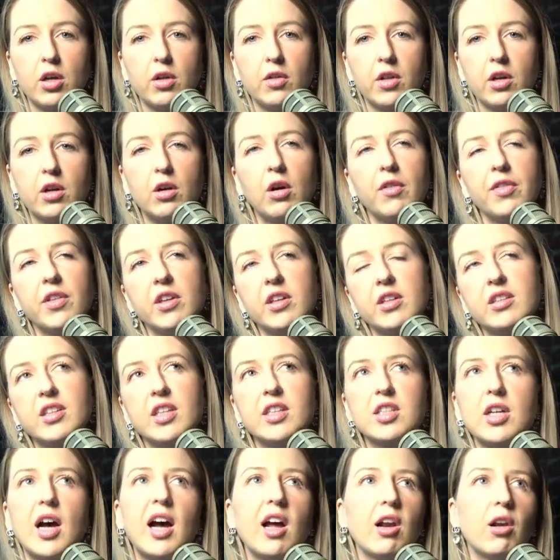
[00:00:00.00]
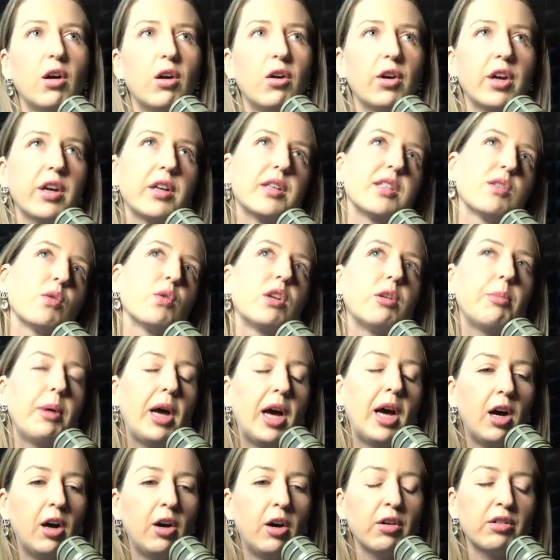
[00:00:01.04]
So the dialogue is all
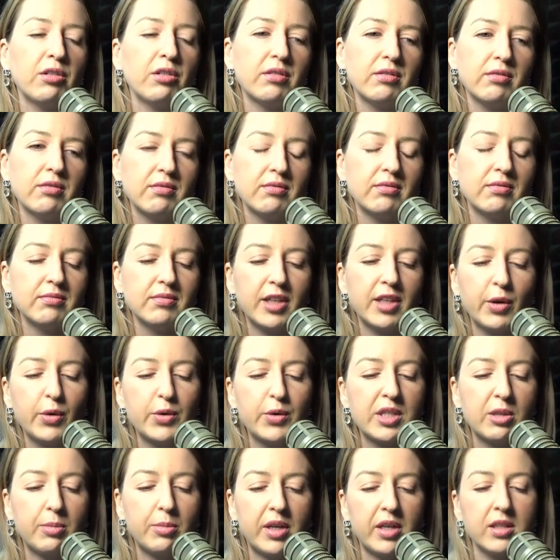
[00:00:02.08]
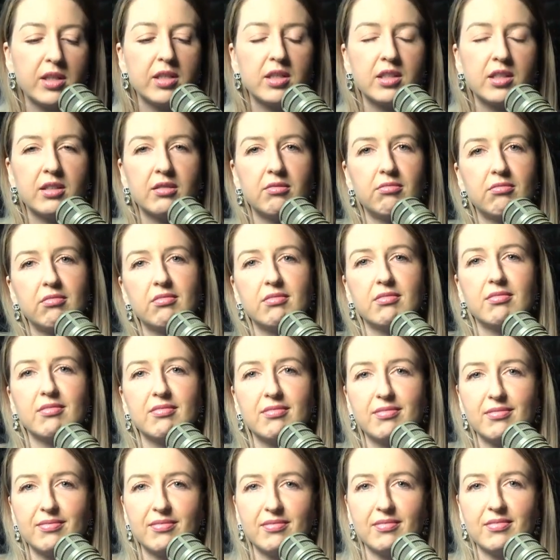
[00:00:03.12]
about who's the best and
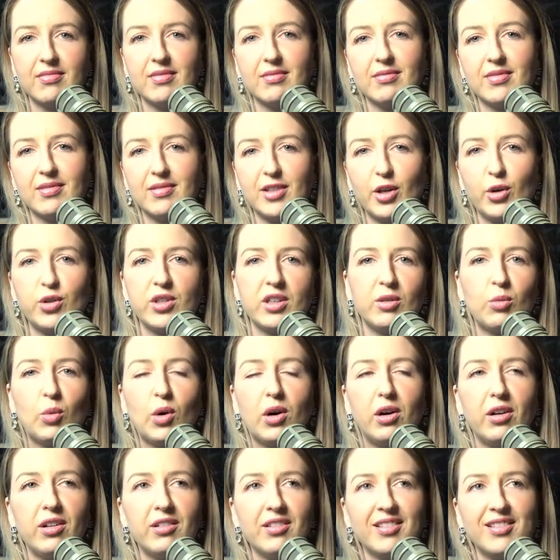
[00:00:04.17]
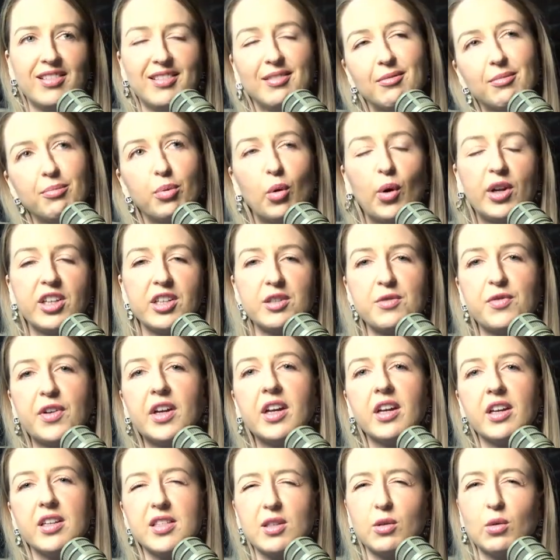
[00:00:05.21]
who did what, pointing
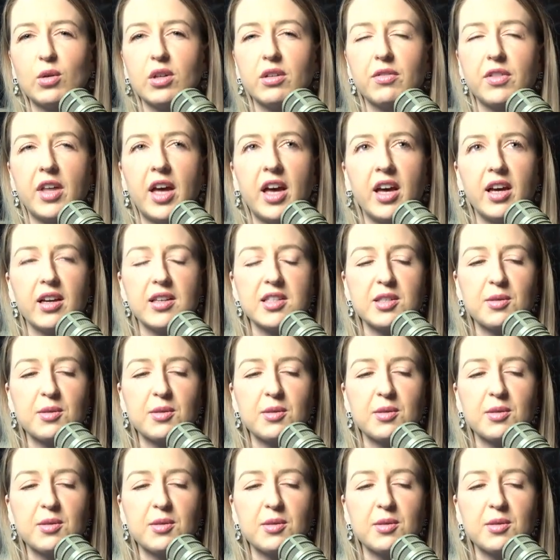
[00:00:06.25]
fingers and all of that.